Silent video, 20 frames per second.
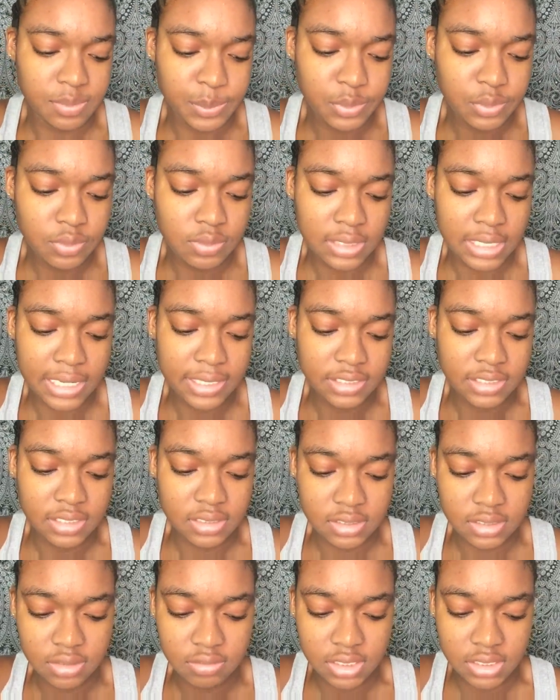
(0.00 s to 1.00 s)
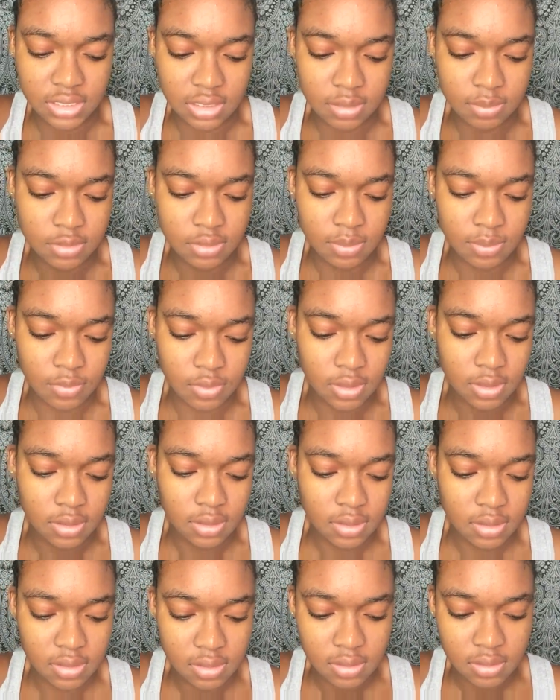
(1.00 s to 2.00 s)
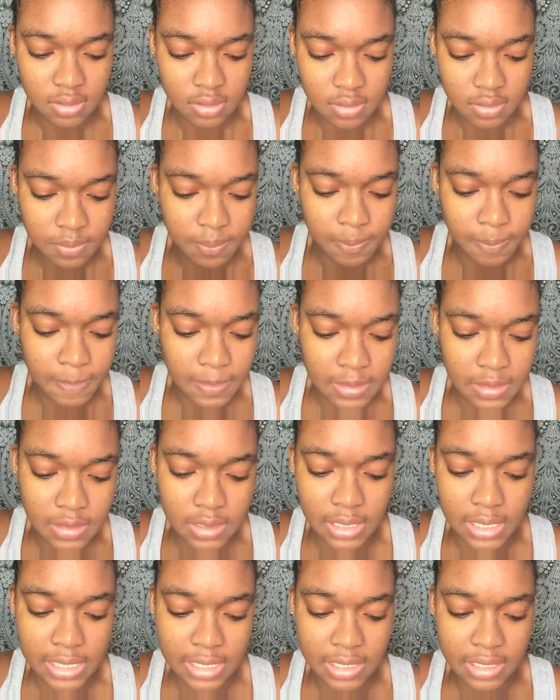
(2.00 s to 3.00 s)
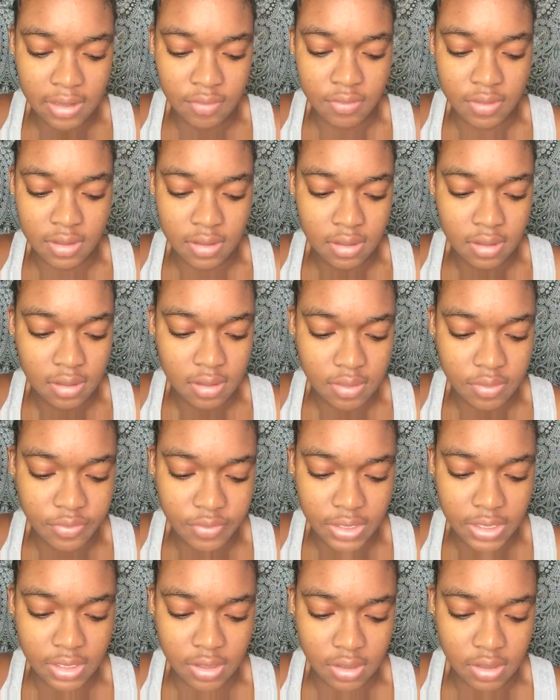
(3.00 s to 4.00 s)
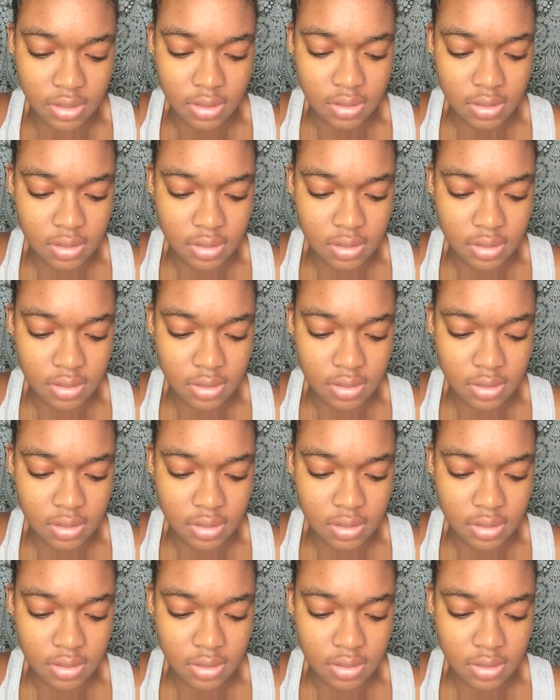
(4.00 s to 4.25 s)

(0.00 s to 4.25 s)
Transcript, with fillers: spoon and just crush it up some more to get it even finer